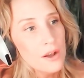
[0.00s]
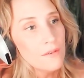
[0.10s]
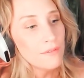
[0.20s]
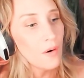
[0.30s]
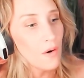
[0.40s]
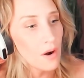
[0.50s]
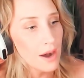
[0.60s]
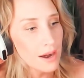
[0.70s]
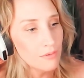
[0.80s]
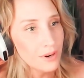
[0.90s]

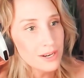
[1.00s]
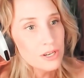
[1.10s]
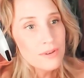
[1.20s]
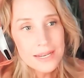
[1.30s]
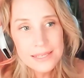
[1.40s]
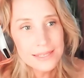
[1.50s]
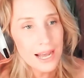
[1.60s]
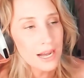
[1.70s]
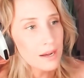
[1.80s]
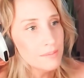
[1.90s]
for renewing
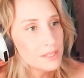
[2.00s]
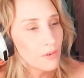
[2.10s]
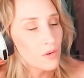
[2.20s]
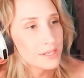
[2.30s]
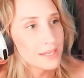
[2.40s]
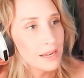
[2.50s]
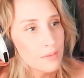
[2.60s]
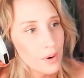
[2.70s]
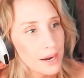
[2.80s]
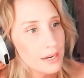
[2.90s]
subs, for
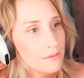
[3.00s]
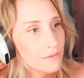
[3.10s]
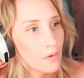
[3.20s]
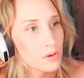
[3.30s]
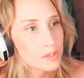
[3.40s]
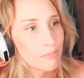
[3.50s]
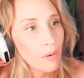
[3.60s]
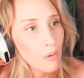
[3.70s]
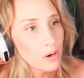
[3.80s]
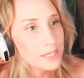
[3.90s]
celebrating, for
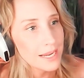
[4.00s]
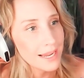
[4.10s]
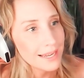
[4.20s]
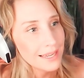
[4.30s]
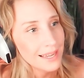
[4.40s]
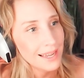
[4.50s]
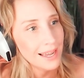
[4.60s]
supporting.